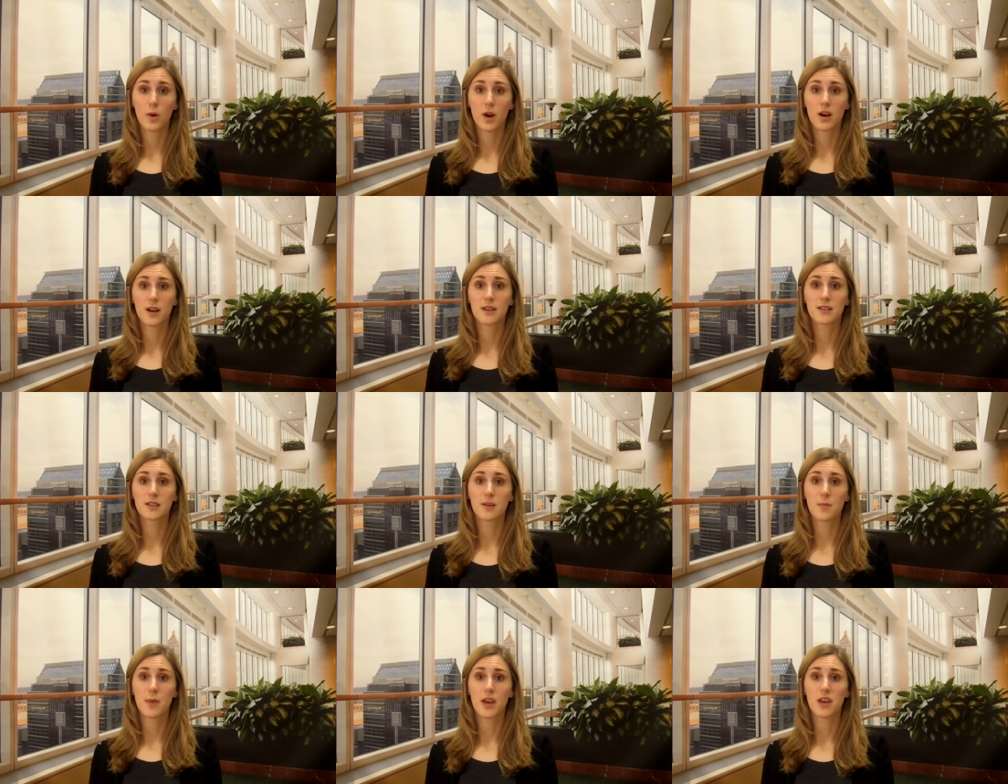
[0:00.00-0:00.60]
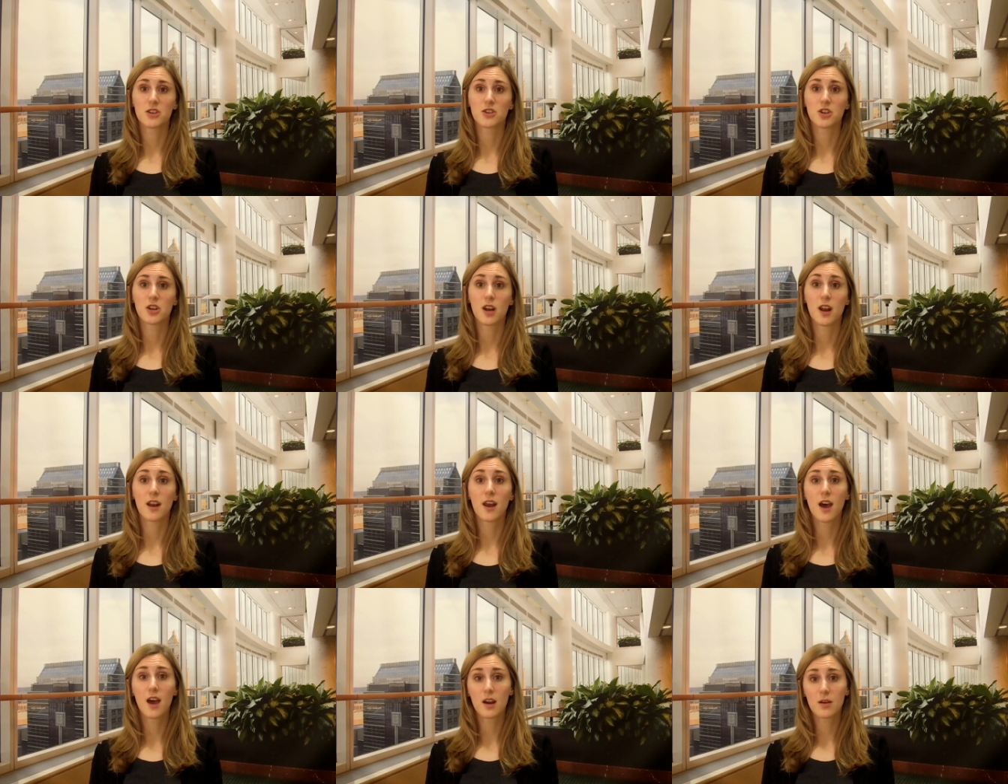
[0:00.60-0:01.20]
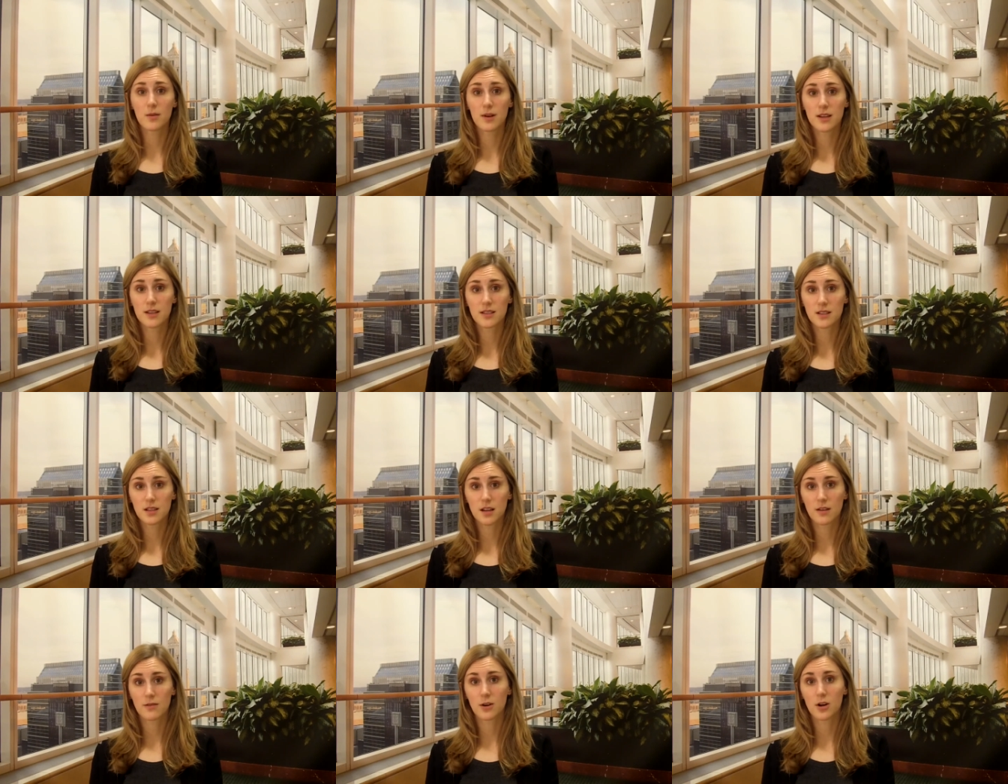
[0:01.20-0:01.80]
whereas a patient at high
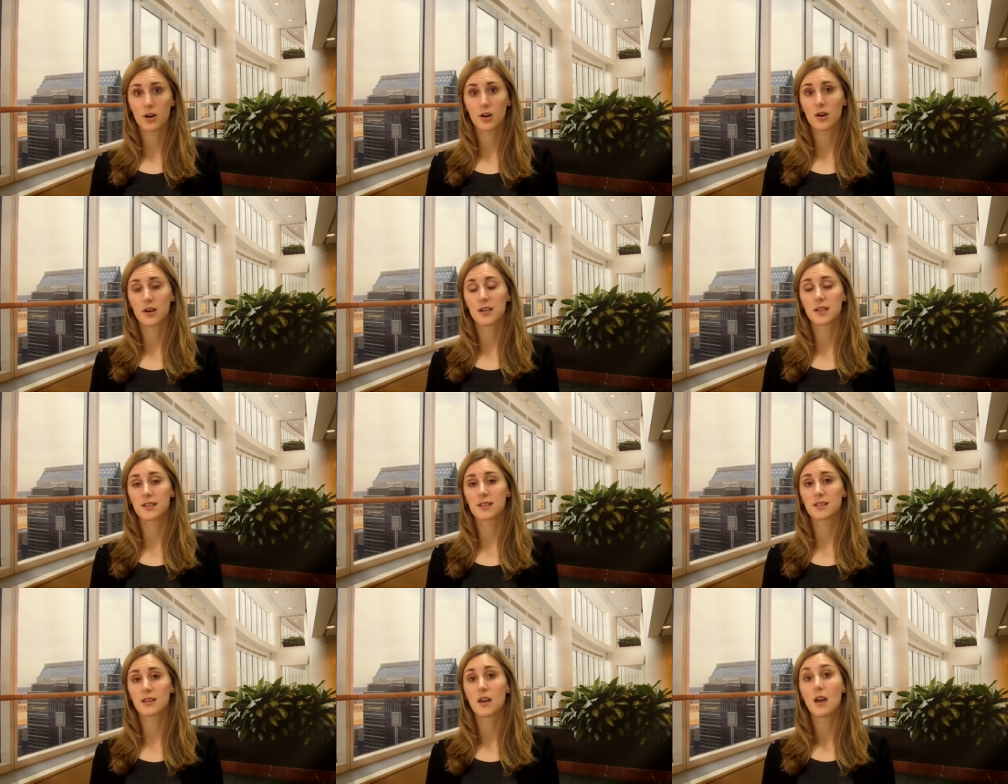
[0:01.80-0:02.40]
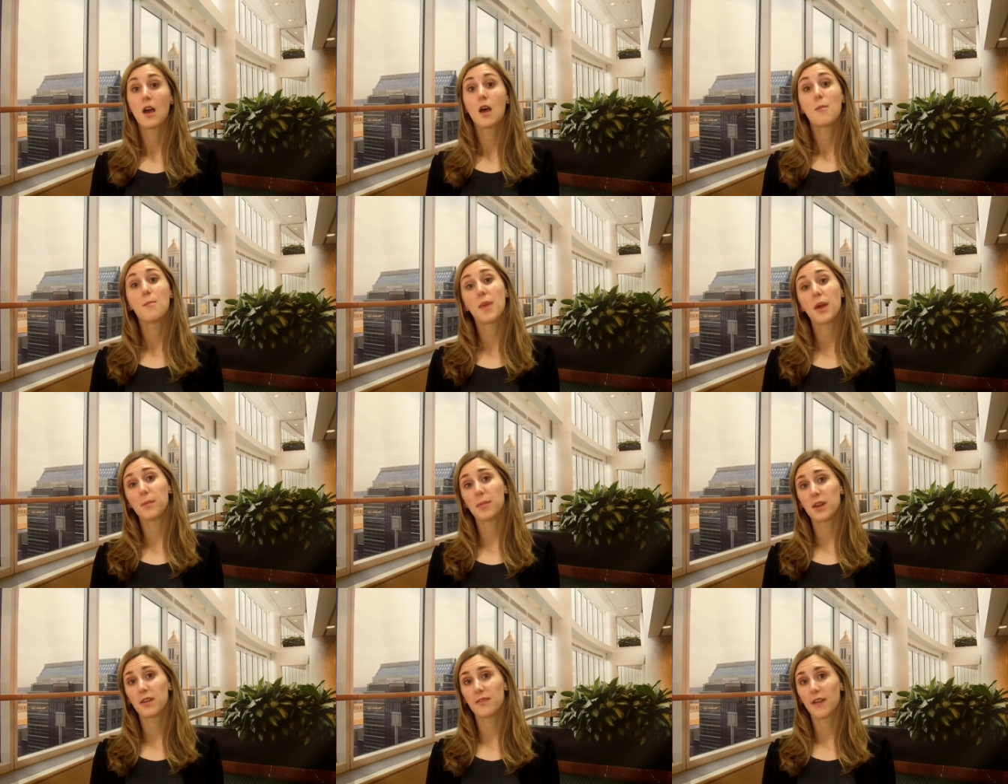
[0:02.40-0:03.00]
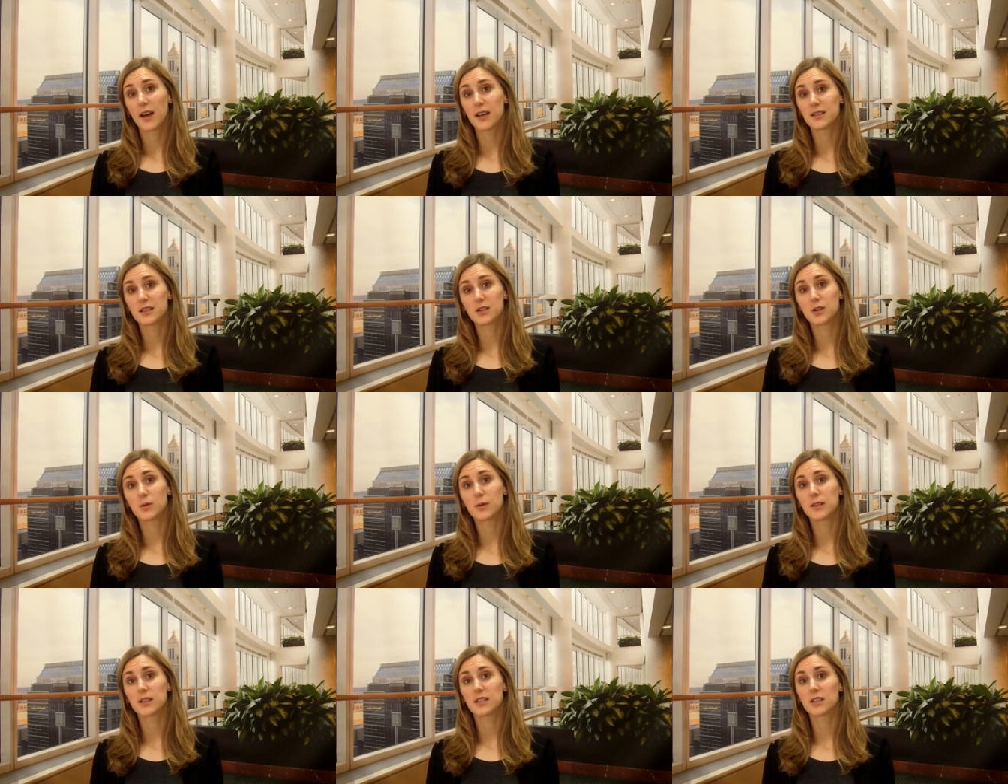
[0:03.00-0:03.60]
risk of recurrence may be advised
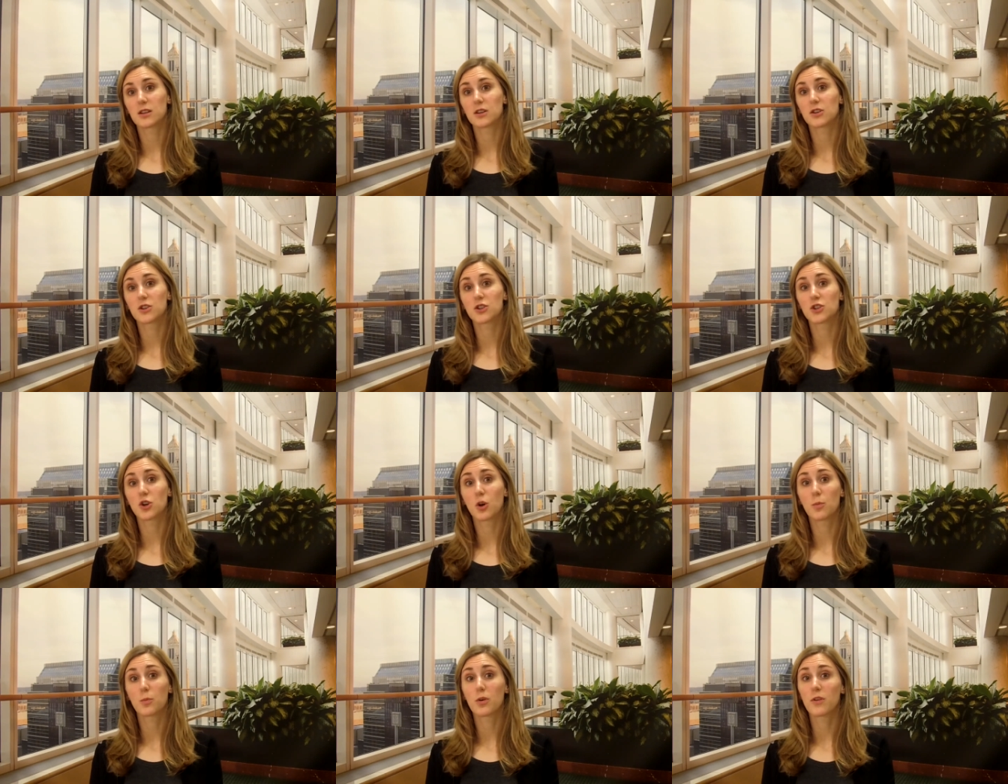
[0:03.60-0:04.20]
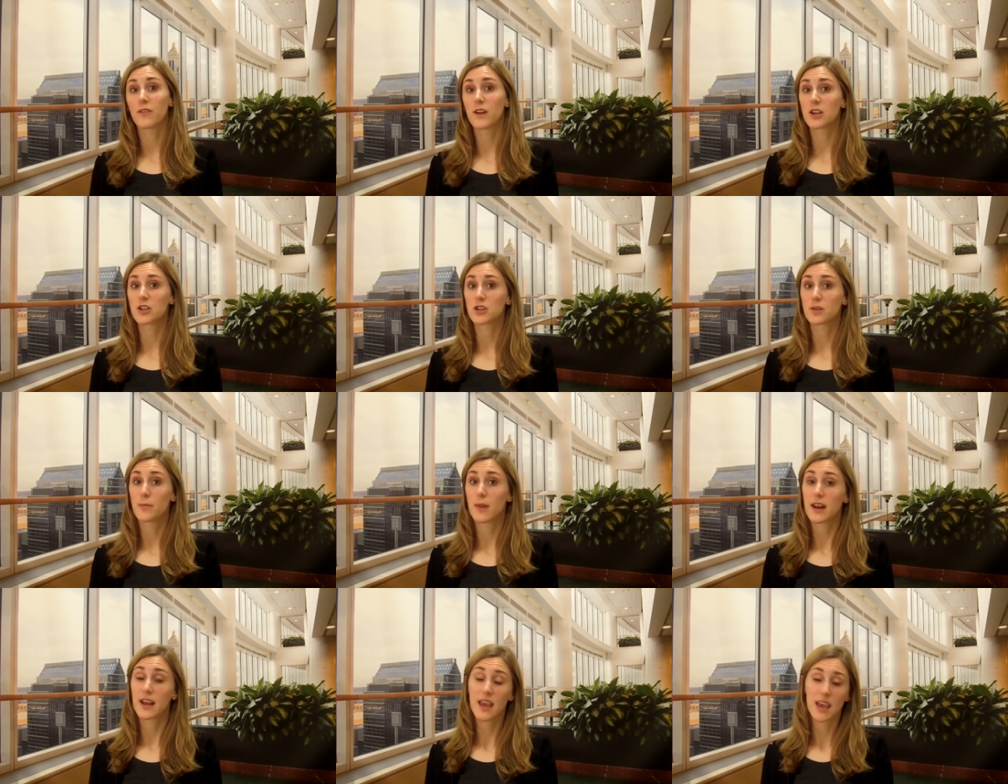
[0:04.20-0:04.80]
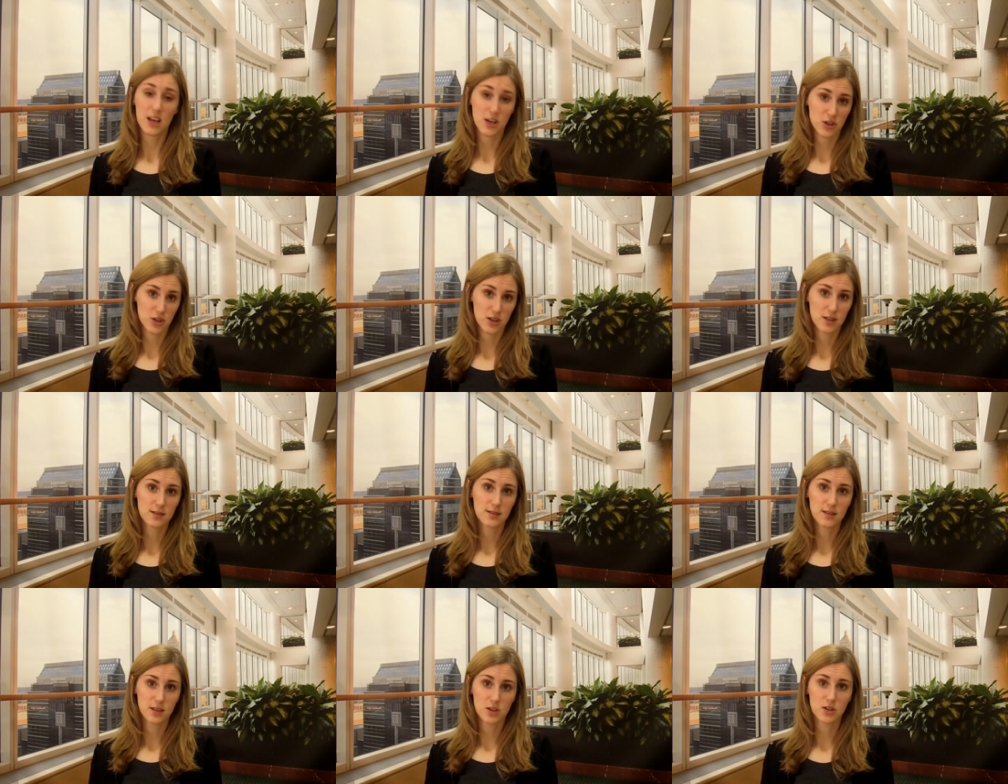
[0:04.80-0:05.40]
to consider stone prevention
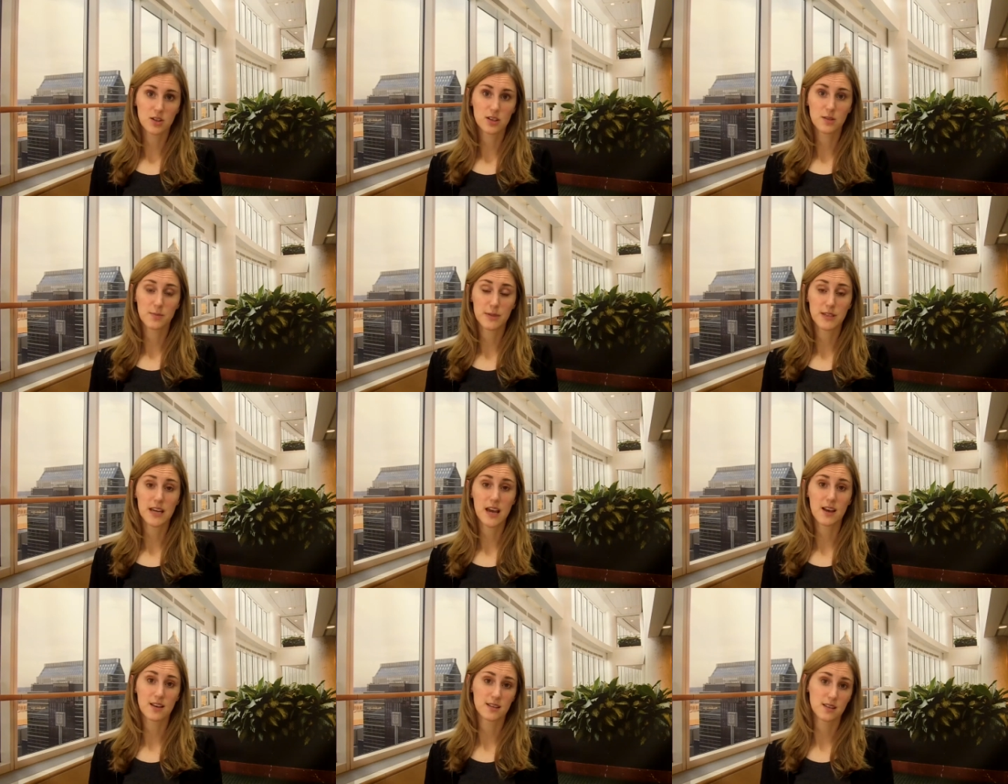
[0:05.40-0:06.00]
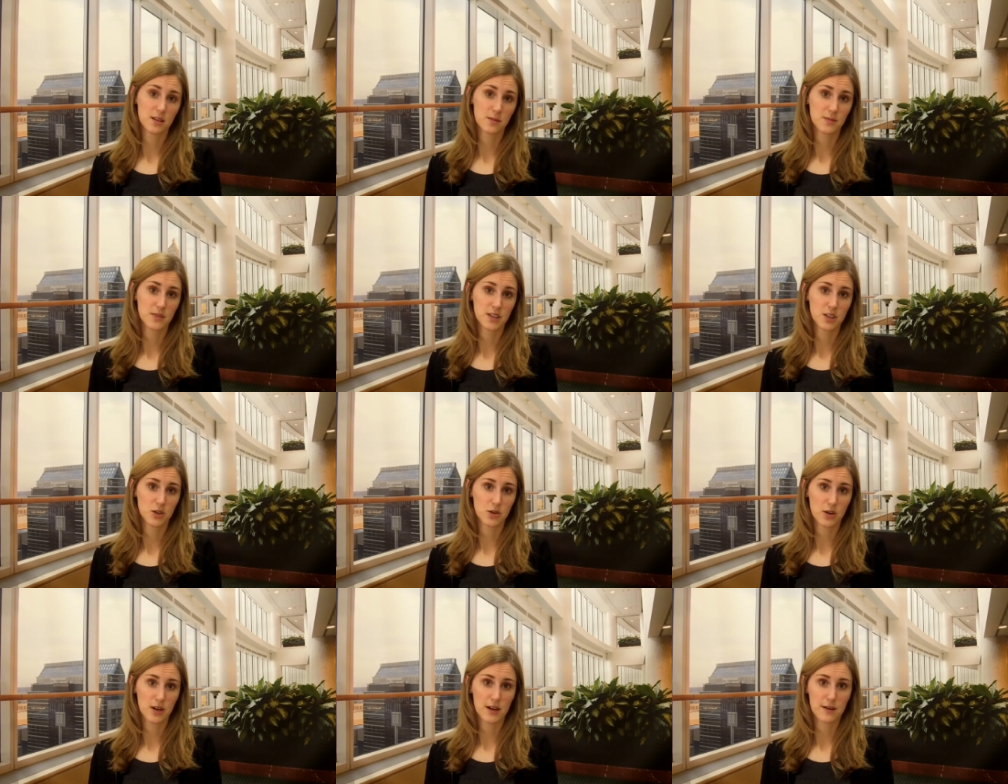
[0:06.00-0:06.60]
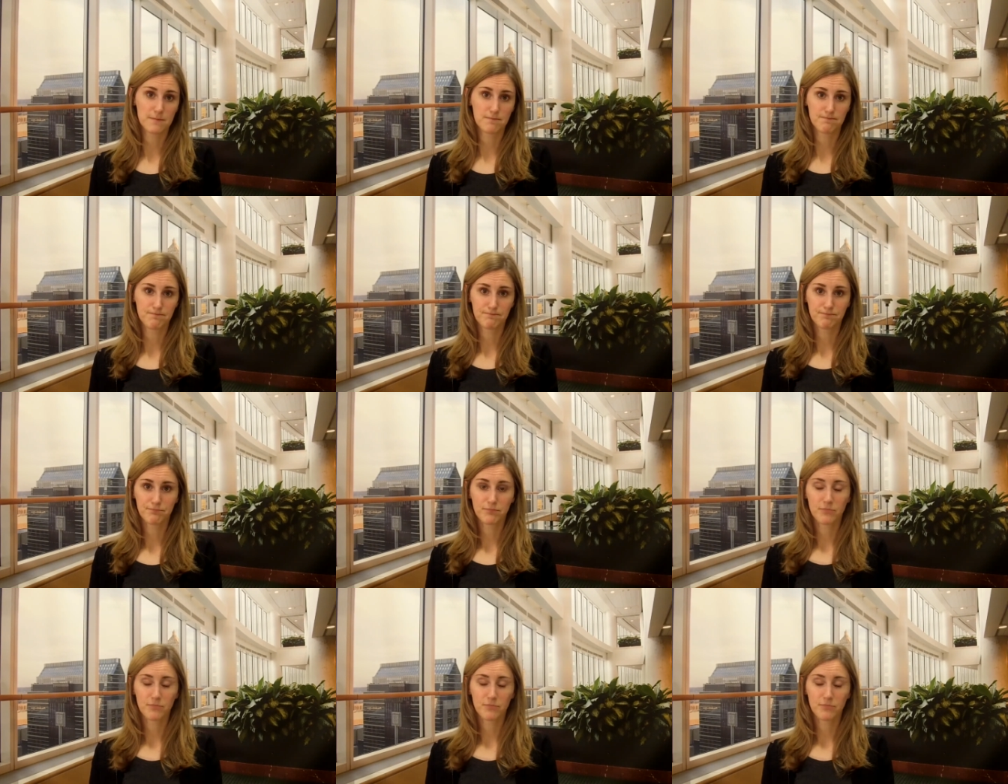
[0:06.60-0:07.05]
medications such as potassium citrate.